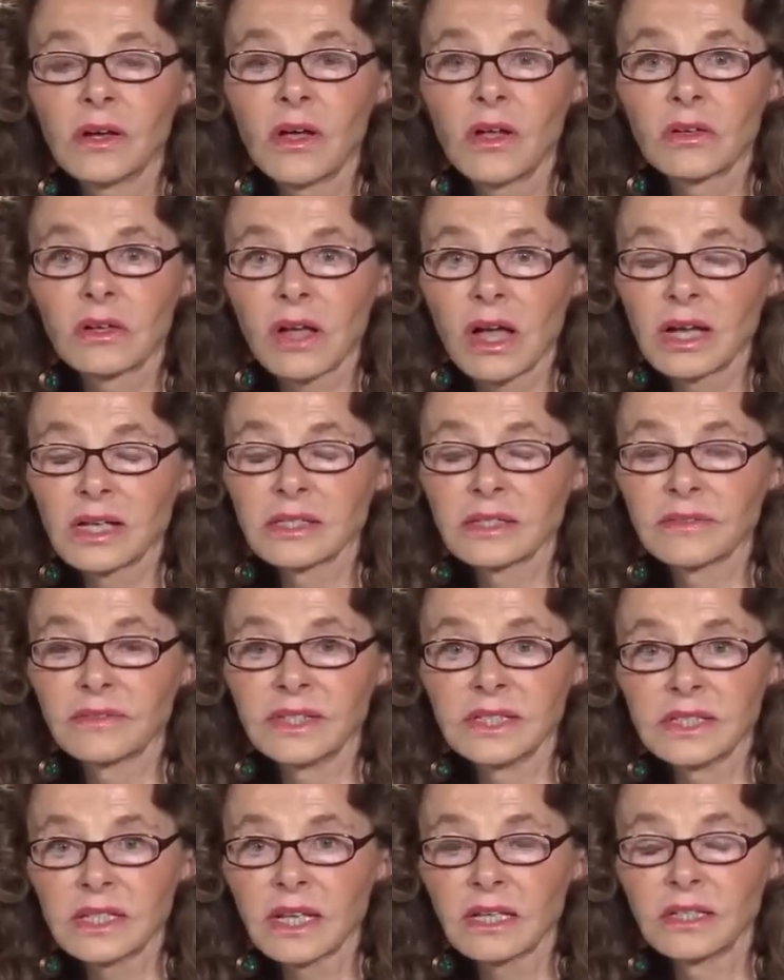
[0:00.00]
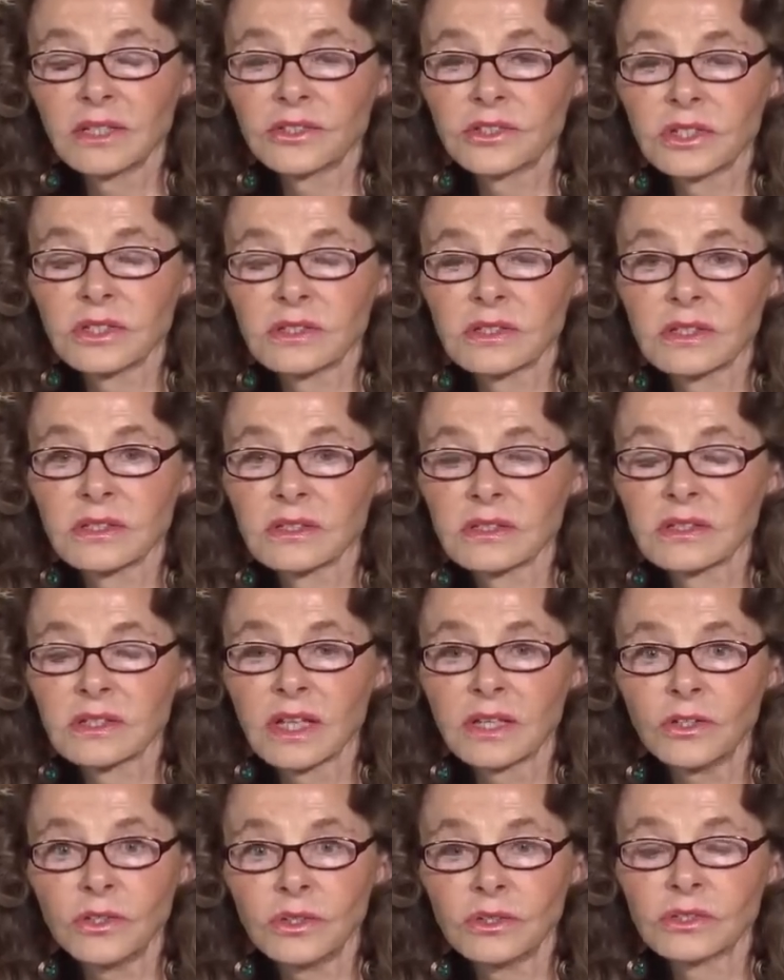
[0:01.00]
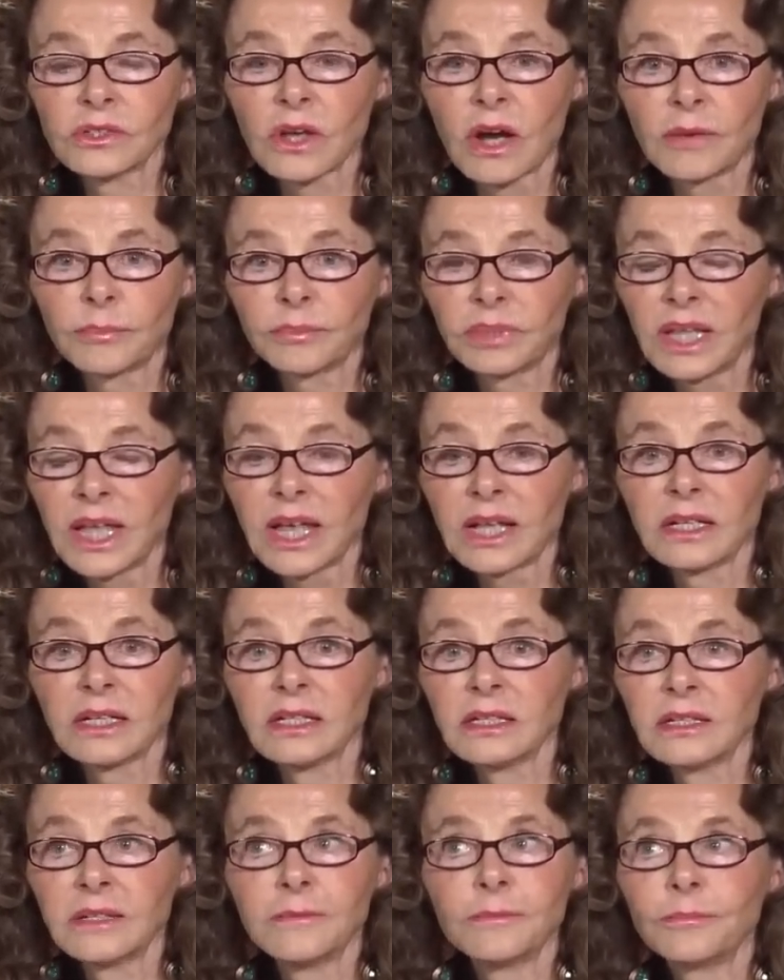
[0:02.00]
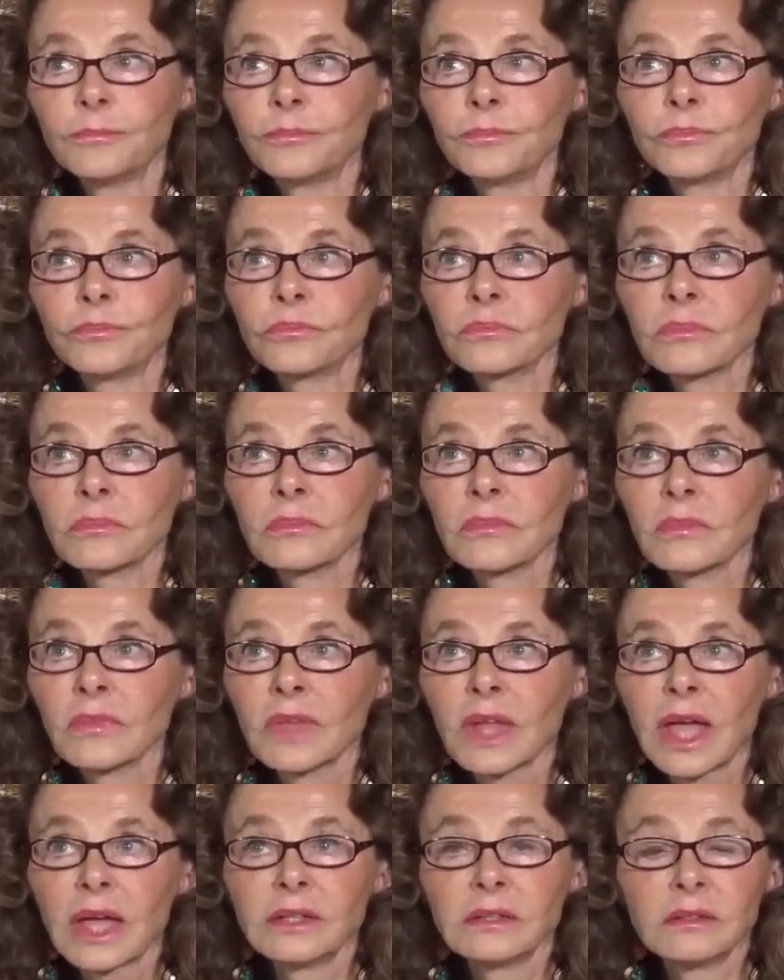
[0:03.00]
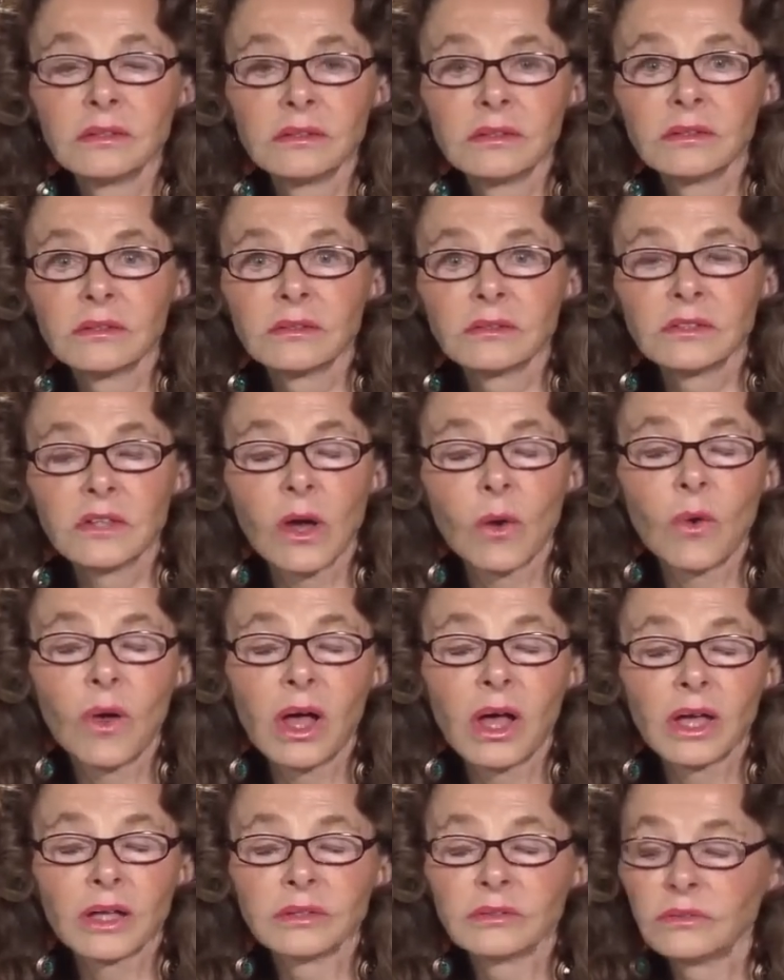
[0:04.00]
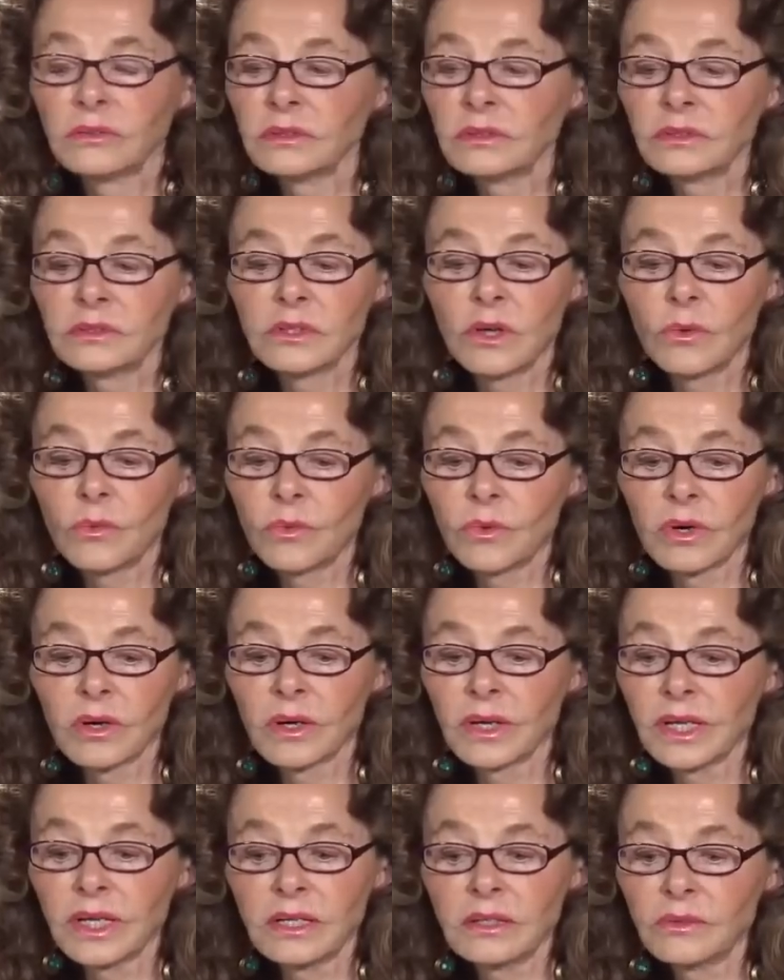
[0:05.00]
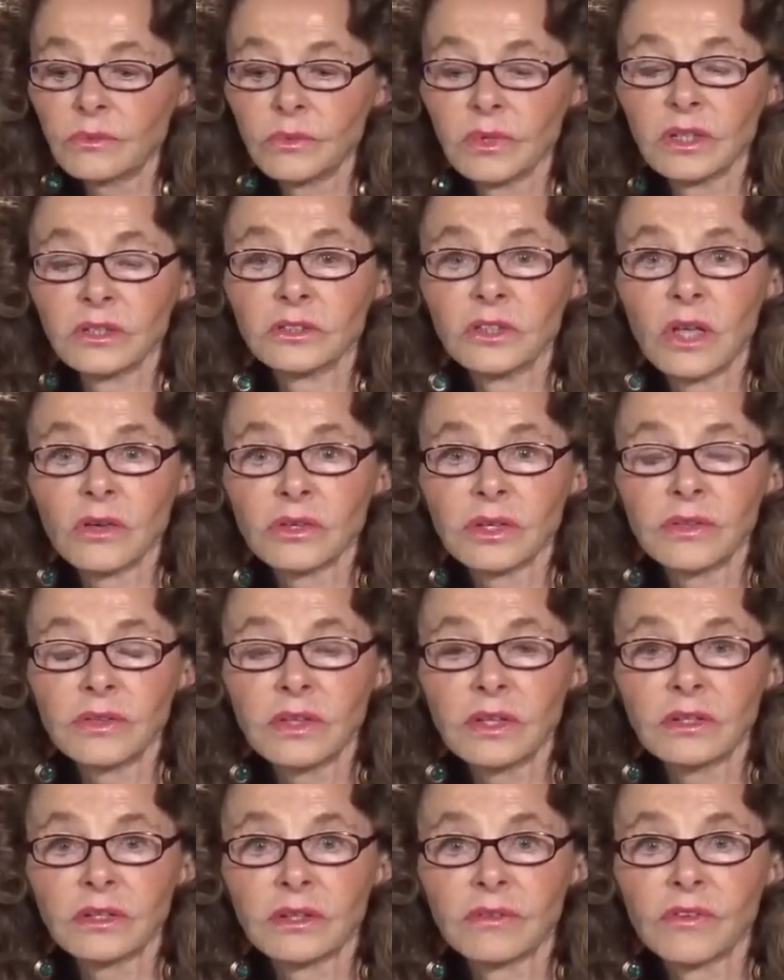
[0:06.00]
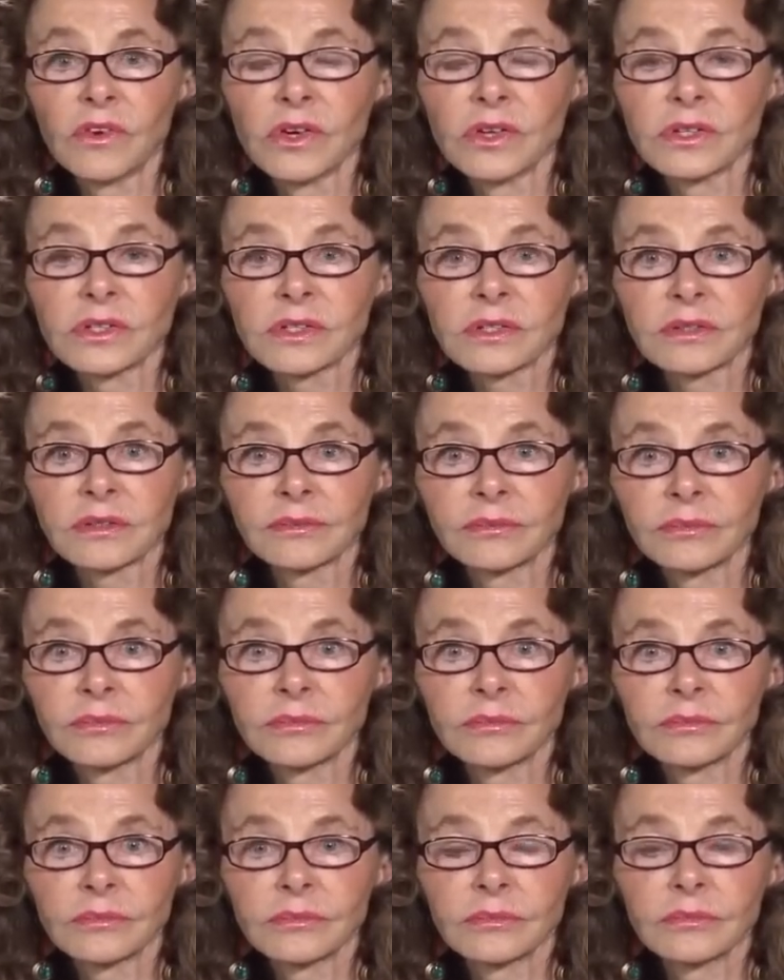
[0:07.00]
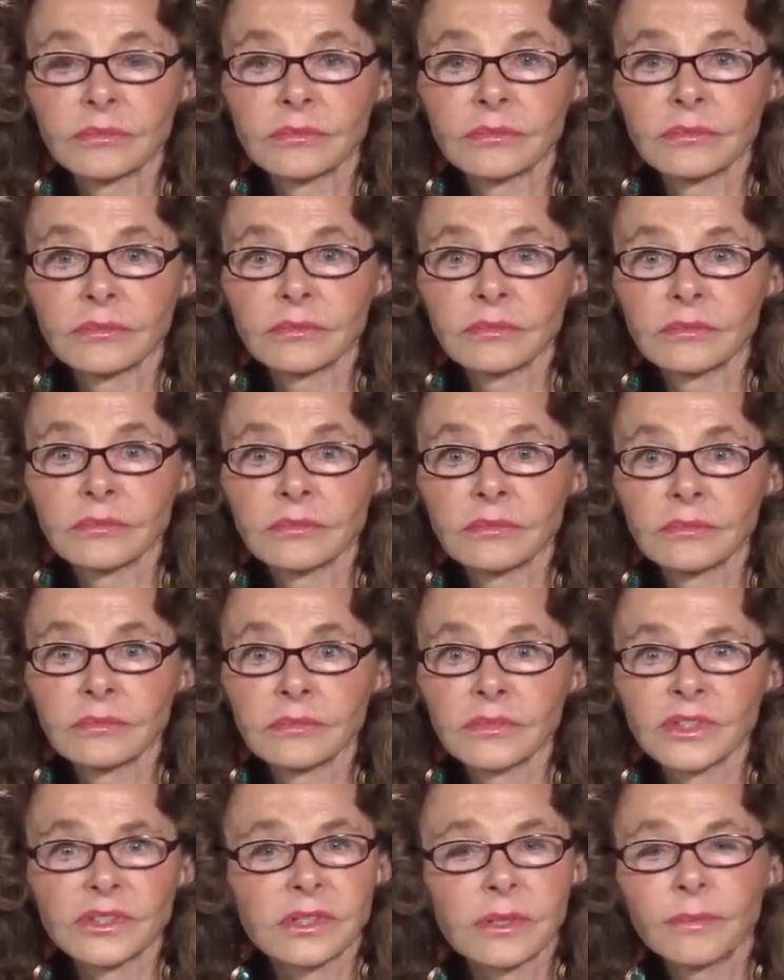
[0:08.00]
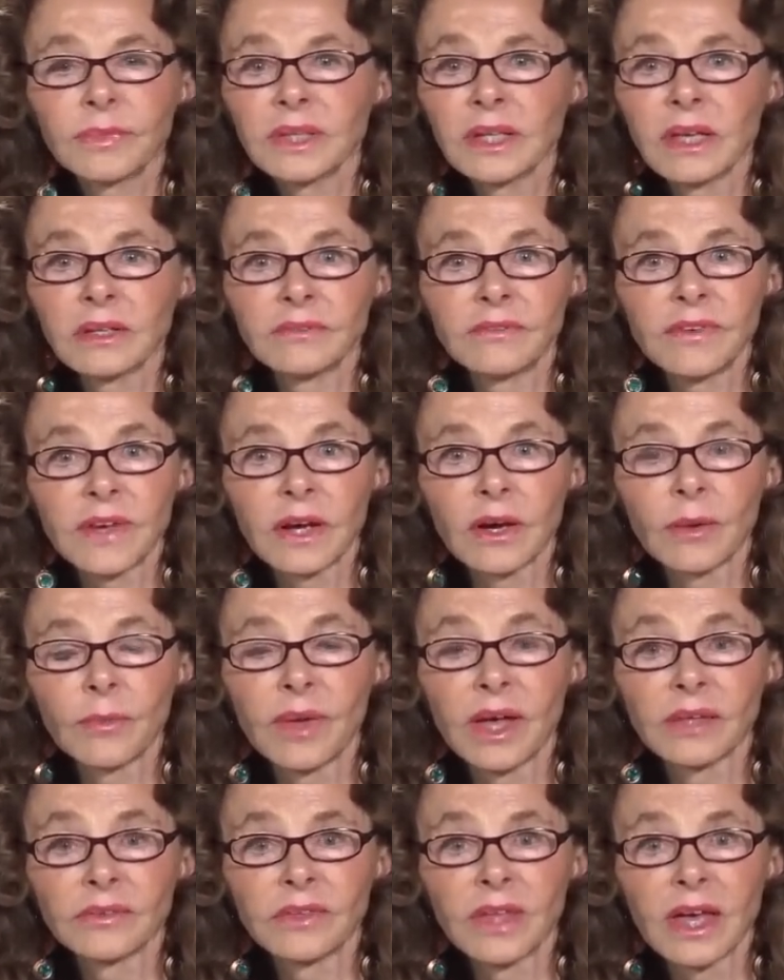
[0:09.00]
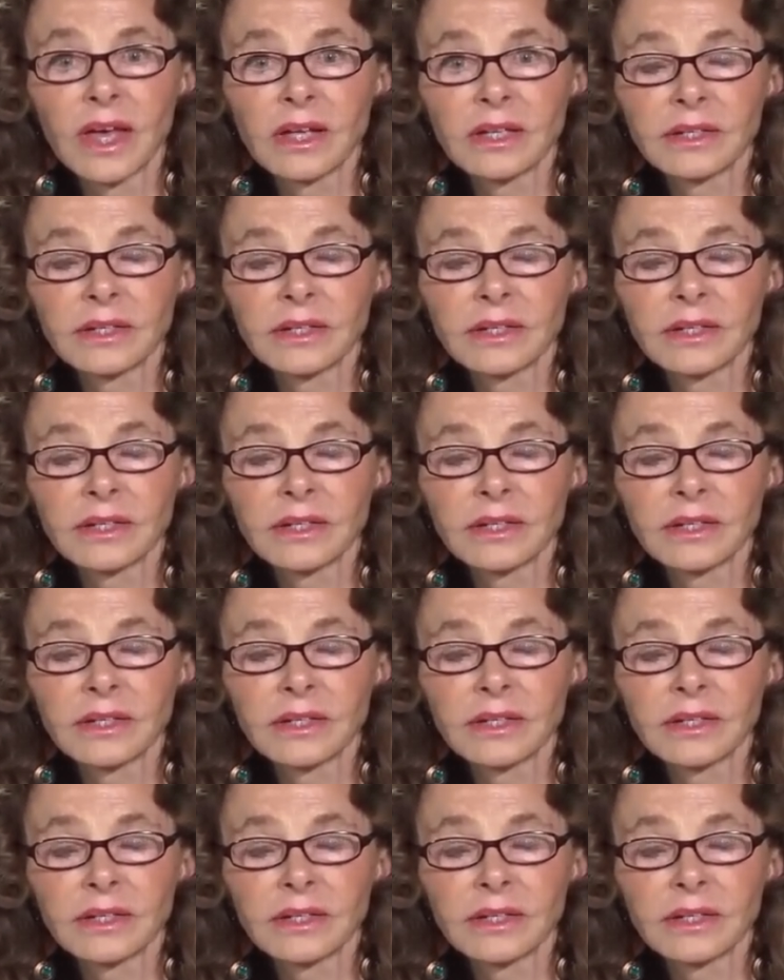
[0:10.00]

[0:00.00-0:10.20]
all kinds of intelligences that use our planet and go on, don't worry, we're alone in the universe. There's something unfair about that.